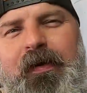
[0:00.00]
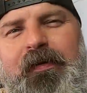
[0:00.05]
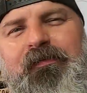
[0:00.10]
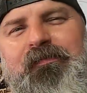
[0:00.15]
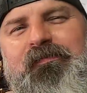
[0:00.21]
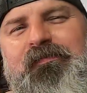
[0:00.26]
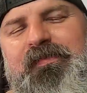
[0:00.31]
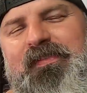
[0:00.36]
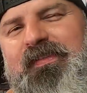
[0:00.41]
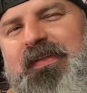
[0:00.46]
right,
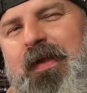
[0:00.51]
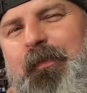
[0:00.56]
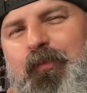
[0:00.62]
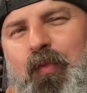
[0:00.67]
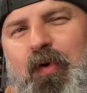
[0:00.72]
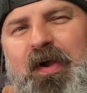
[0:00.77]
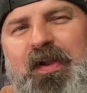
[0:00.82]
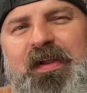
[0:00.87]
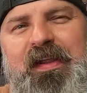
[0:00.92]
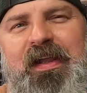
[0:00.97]

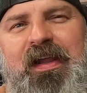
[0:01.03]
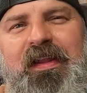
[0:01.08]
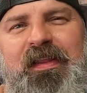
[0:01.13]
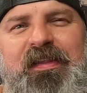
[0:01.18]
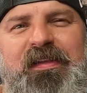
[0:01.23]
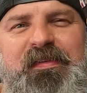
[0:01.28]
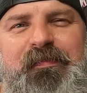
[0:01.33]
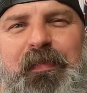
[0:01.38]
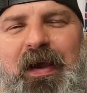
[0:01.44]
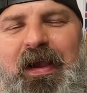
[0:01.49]
step one to get
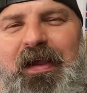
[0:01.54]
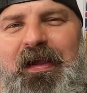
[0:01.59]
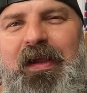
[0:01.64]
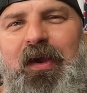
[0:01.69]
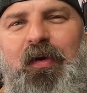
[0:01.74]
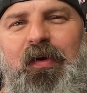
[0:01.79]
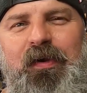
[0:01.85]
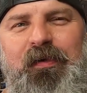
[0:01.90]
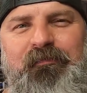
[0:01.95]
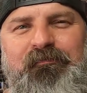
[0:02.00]
this bike
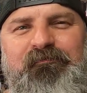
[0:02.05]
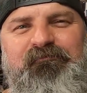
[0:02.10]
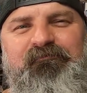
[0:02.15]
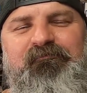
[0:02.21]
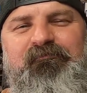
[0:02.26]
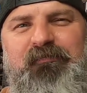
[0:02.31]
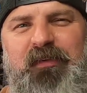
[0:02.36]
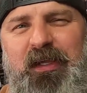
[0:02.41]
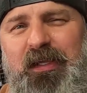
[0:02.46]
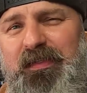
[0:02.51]
going
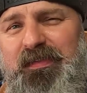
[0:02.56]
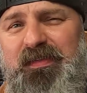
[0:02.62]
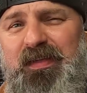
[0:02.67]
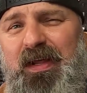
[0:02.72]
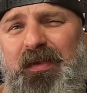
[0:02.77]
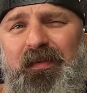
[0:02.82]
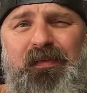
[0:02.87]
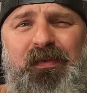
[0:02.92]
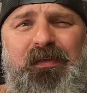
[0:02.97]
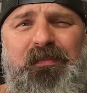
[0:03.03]
is
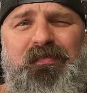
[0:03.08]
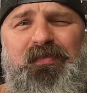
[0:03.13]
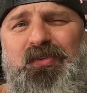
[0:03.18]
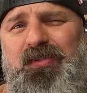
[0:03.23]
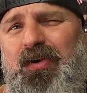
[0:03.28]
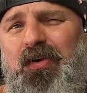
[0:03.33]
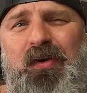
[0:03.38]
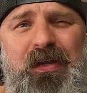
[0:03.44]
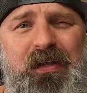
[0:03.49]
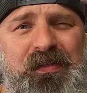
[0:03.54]
not only
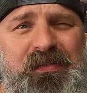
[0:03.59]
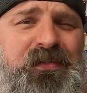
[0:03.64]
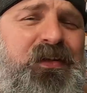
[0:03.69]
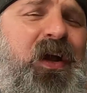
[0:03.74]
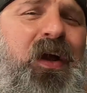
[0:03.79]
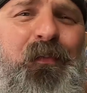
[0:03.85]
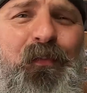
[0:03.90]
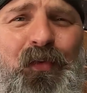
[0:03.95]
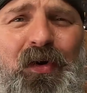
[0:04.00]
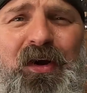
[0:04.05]
starting a
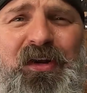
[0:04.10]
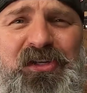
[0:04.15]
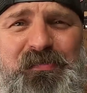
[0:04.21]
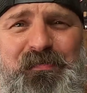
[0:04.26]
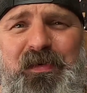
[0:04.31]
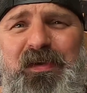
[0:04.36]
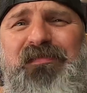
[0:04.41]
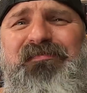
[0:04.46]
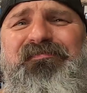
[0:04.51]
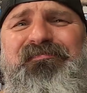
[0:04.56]

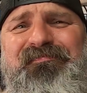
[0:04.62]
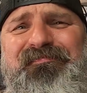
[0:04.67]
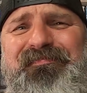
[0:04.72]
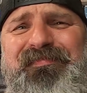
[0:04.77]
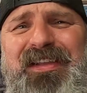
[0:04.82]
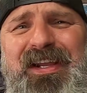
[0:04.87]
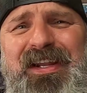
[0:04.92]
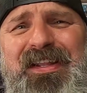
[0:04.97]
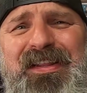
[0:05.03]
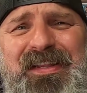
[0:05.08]
stopwatch, but
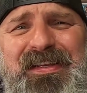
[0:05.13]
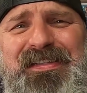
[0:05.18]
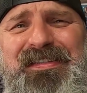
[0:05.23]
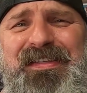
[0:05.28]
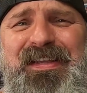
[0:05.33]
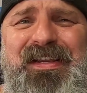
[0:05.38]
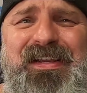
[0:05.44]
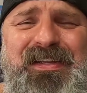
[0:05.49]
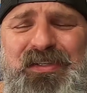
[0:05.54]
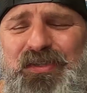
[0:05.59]
getting this
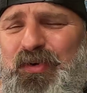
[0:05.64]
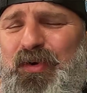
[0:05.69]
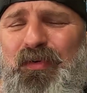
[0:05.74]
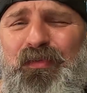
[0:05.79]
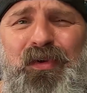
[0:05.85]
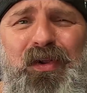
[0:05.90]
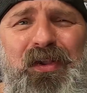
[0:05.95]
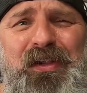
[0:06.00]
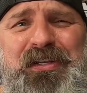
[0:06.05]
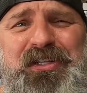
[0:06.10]
thing into a
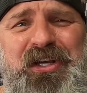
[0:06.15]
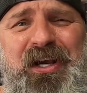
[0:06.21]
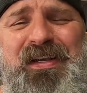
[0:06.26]
rolling